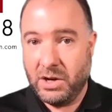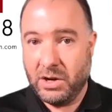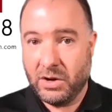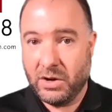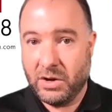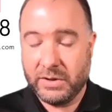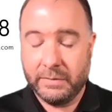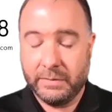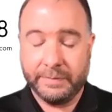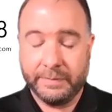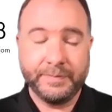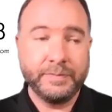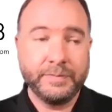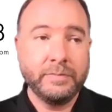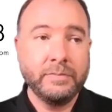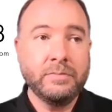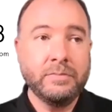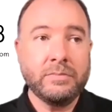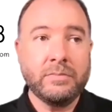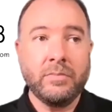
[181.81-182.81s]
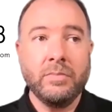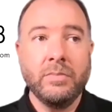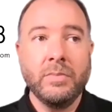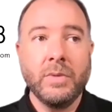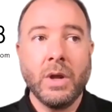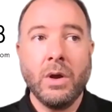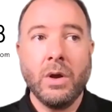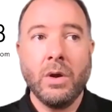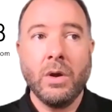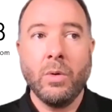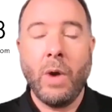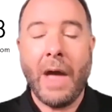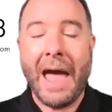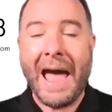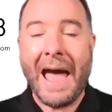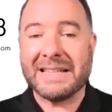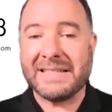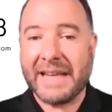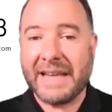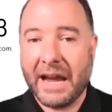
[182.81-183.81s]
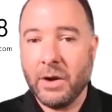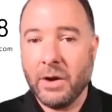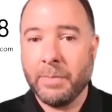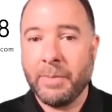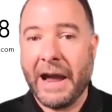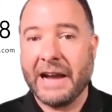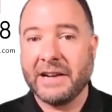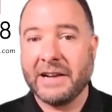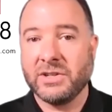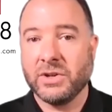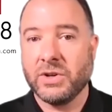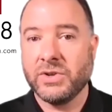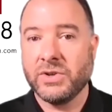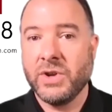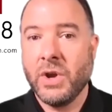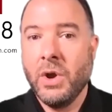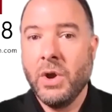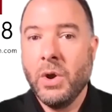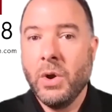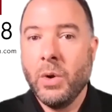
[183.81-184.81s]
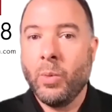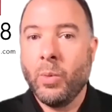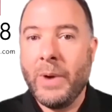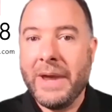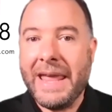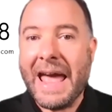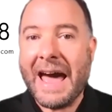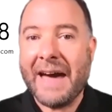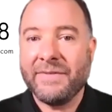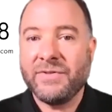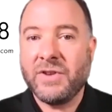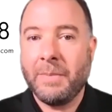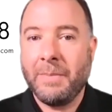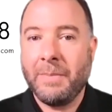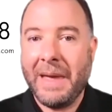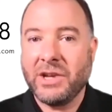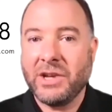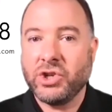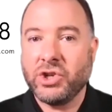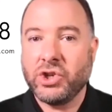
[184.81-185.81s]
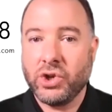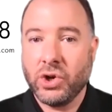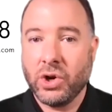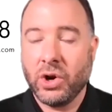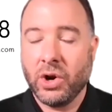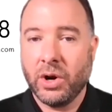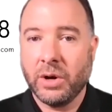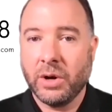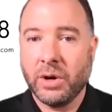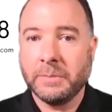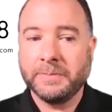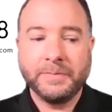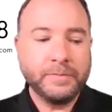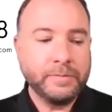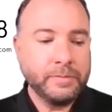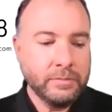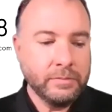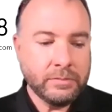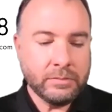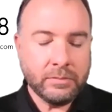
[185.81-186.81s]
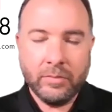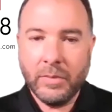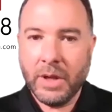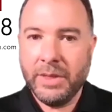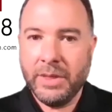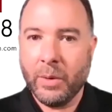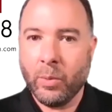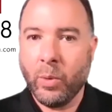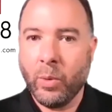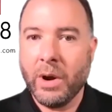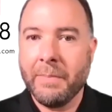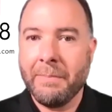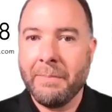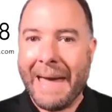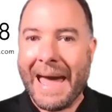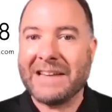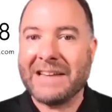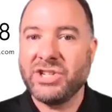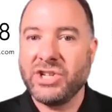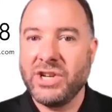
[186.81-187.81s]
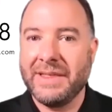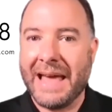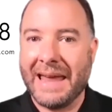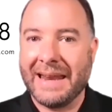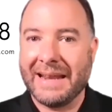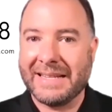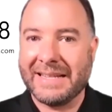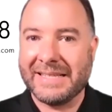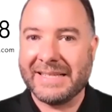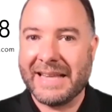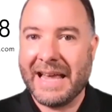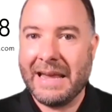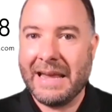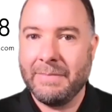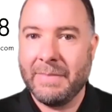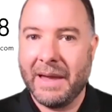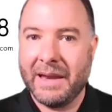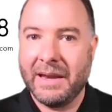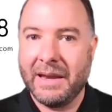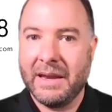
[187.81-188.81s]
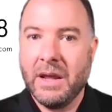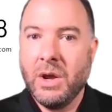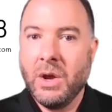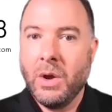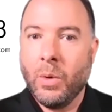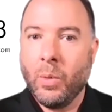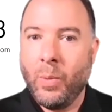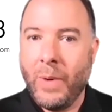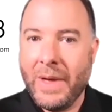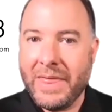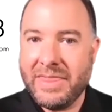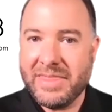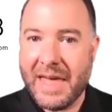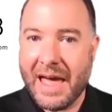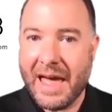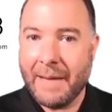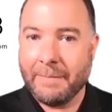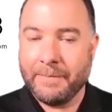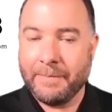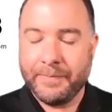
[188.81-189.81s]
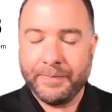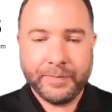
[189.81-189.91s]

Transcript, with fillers: years as chiropractors we have to make sure that we're matching that excitement with them